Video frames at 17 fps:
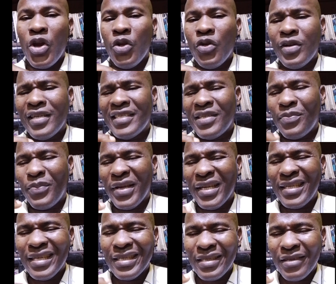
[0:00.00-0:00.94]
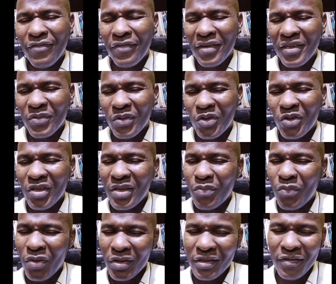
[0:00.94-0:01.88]
There's a basic difference between a
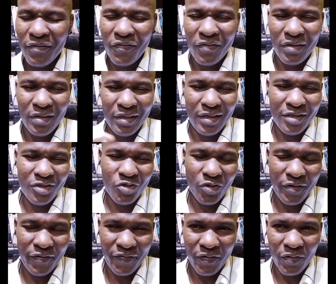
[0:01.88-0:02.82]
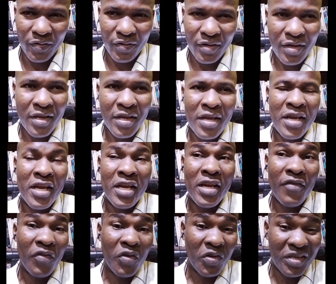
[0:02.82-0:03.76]
button phone and Android phone.
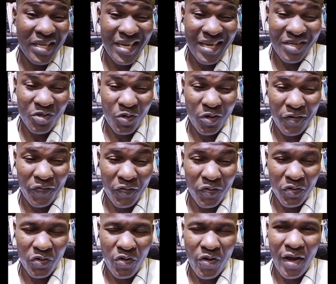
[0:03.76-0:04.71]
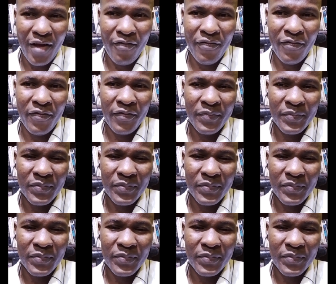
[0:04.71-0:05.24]
Even on the Android phone, you have